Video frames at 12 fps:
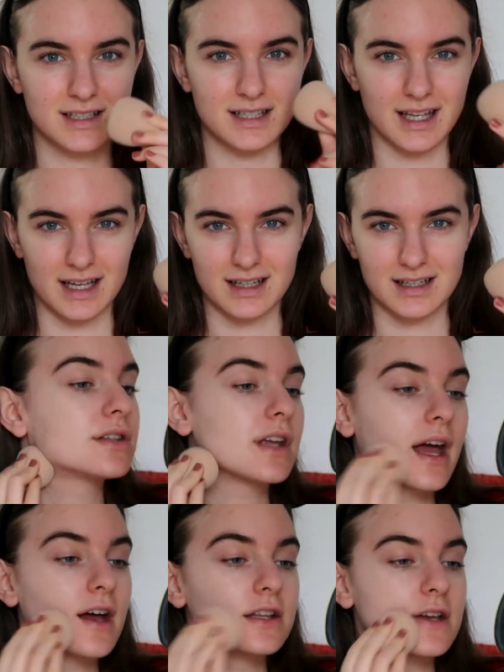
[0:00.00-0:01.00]
Yeah. So
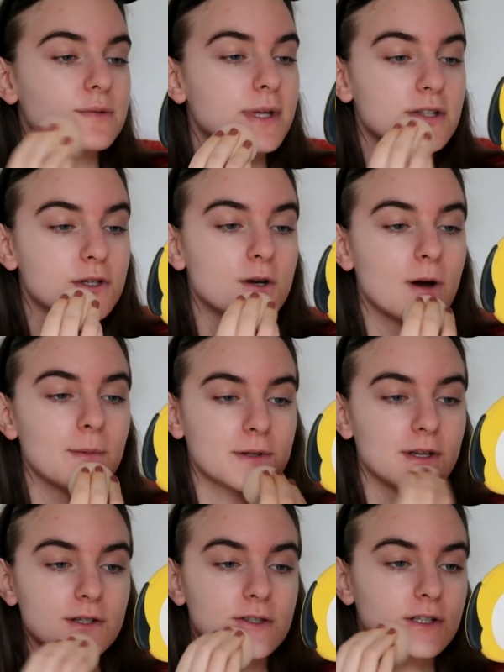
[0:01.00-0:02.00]
yeah, there's been two
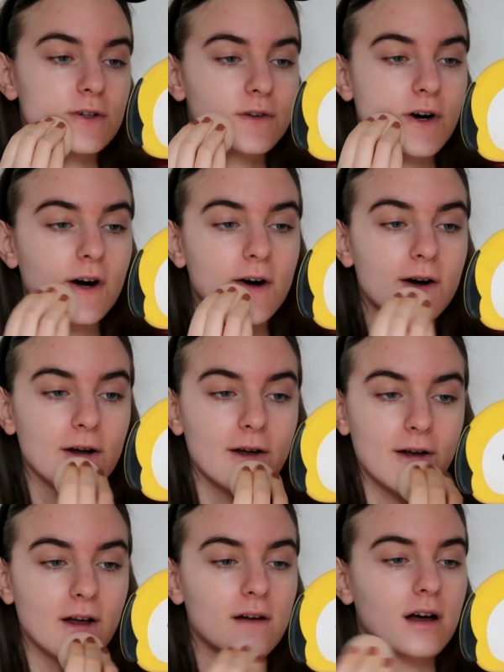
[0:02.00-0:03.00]
episodes so far.
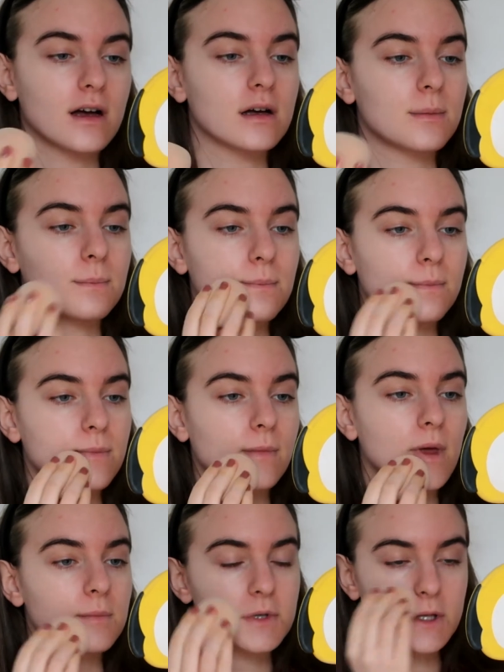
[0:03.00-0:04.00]
I'm
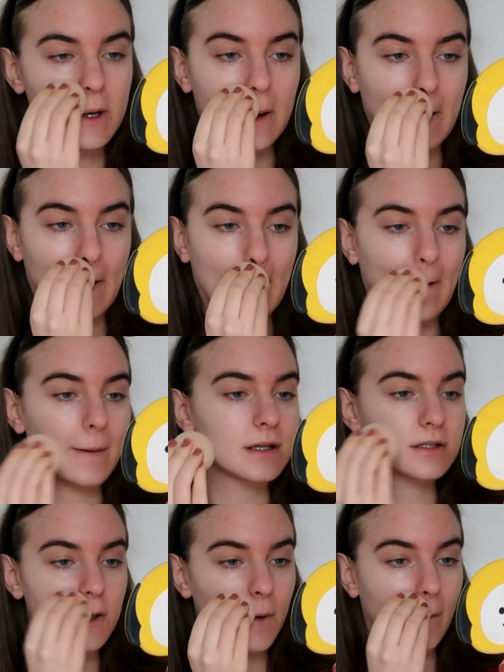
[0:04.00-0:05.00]
just gonna cut
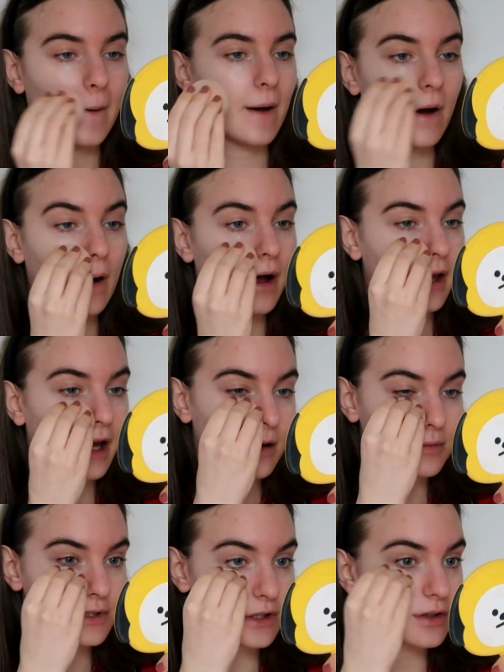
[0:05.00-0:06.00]
to it. I
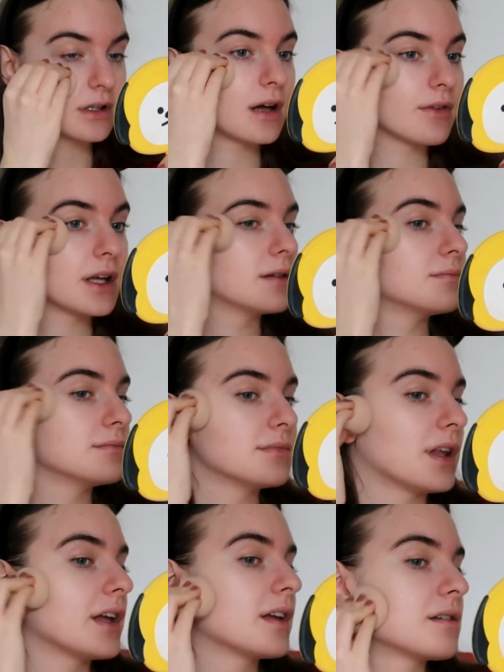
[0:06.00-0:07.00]
absolutely love it.
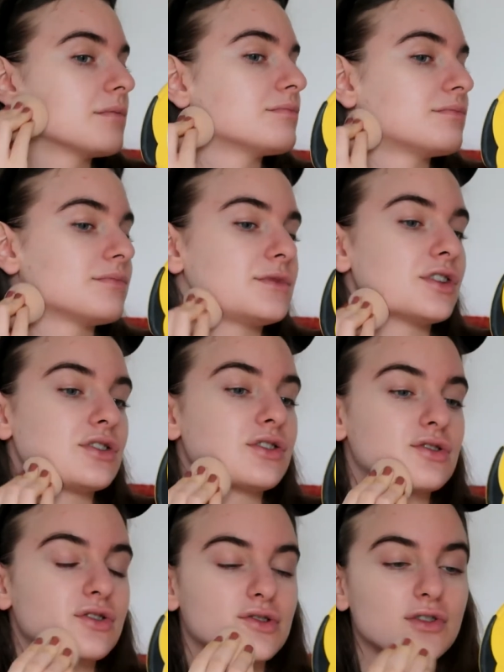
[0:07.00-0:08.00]
Like, just
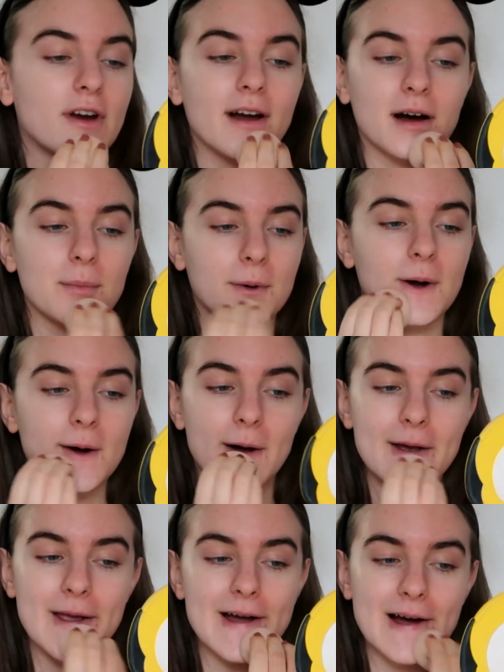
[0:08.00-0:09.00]
straight up,
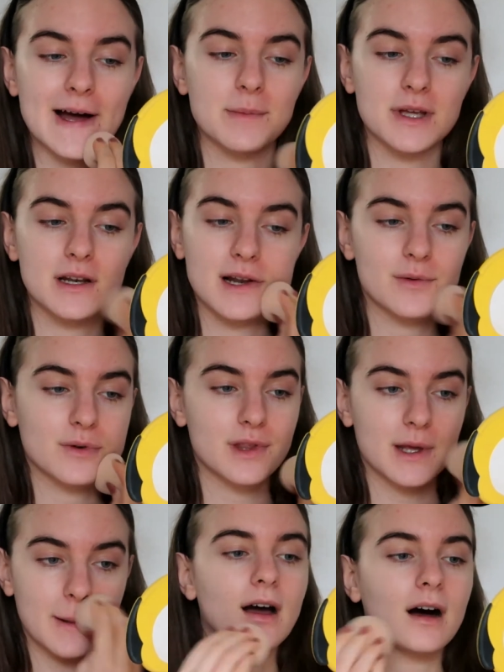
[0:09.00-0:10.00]
I am in love with it.